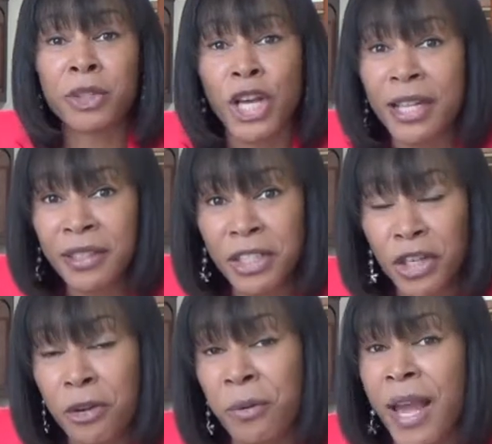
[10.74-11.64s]
Jocelyn
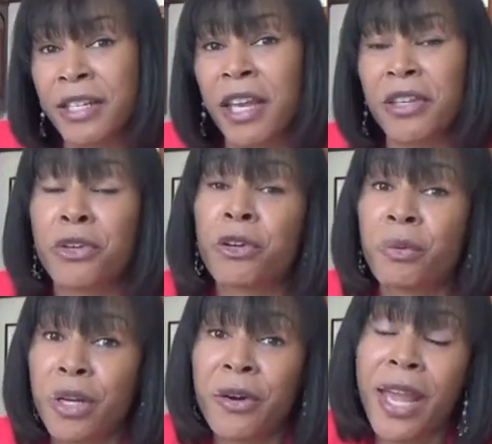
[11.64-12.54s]
Giangrande, your
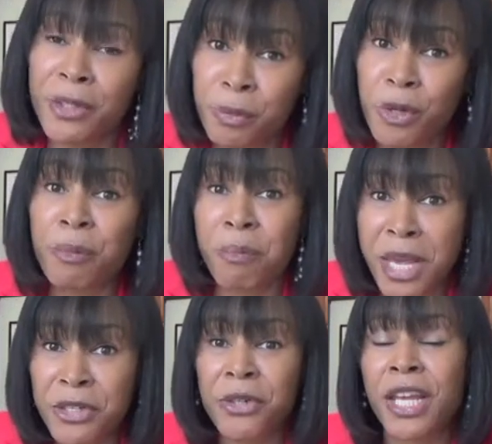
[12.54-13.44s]
career expert,
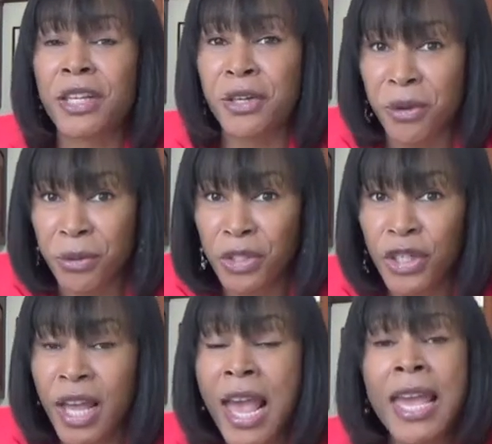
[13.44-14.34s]
mentor, and coach.
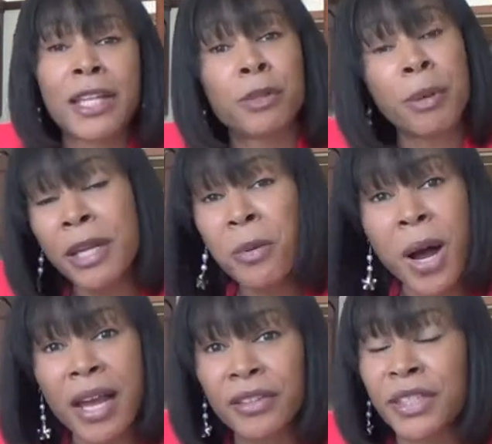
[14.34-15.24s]
It's been a
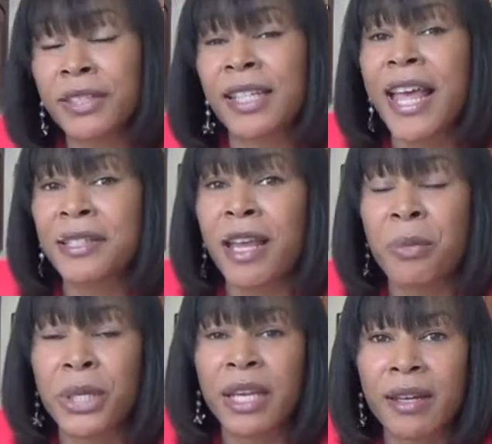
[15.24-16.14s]
while since the last time
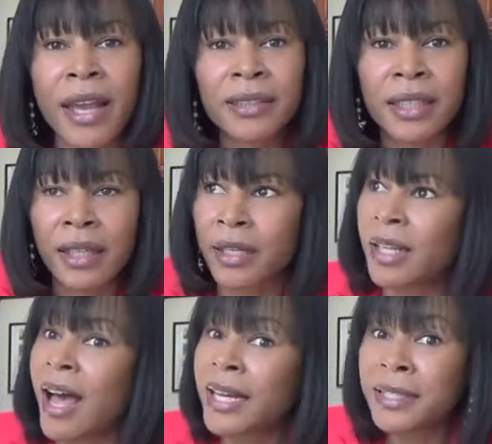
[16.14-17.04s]
we connected and a
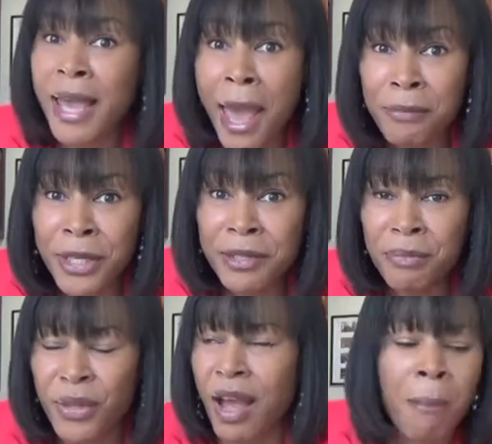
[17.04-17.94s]
lot has happened.
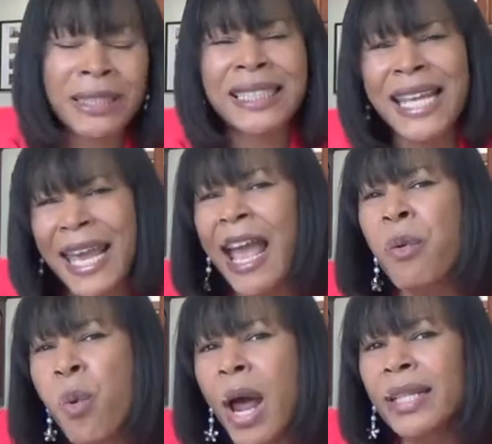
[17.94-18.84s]
But today I
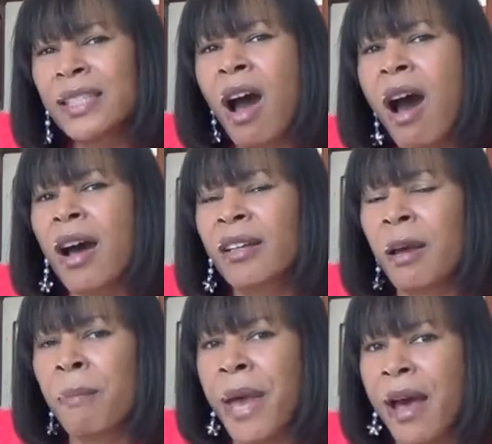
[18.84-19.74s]
want to talk
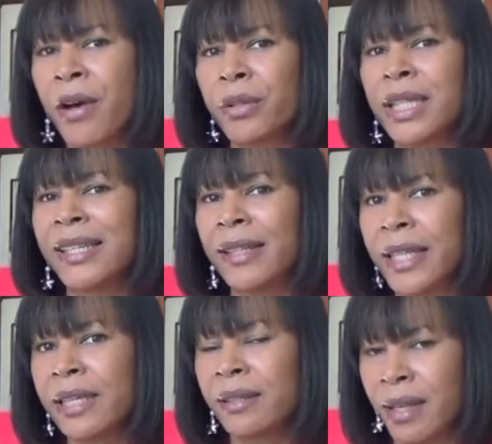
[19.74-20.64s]
about
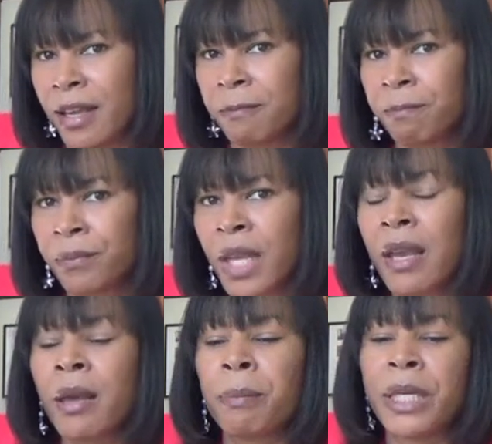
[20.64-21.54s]
LinkedIn
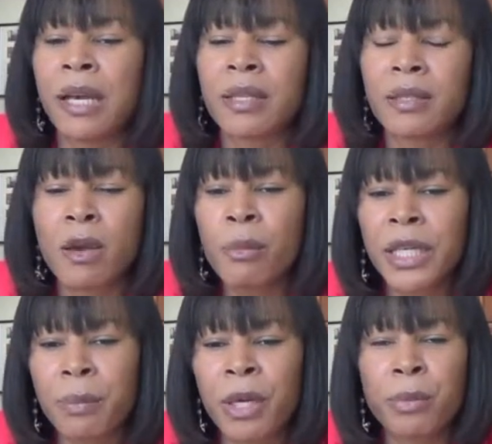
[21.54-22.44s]
because so
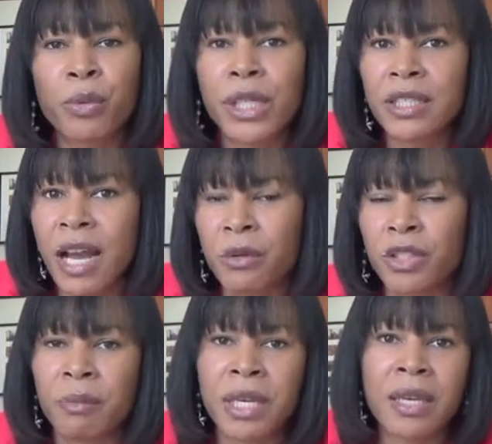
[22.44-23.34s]
many people reach out
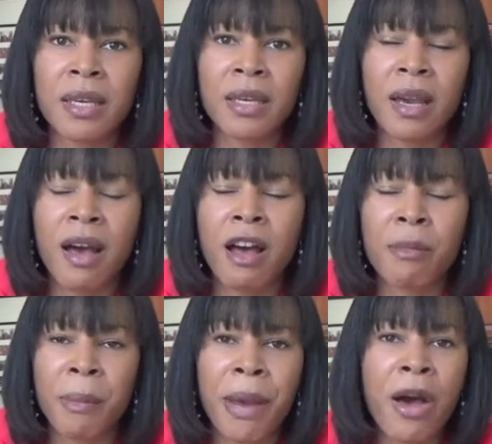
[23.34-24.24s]
to me
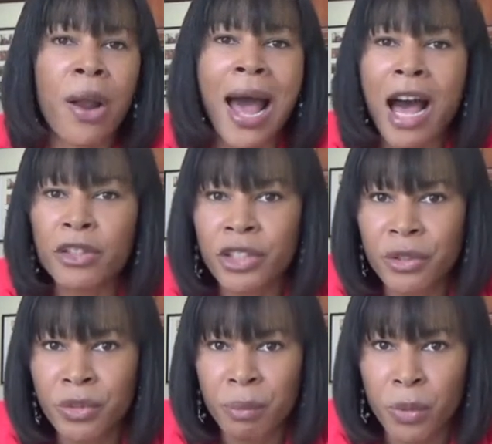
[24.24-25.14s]
about how to
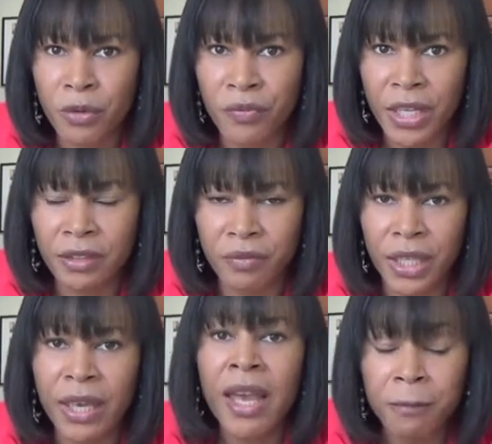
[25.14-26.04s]
use it more effectively.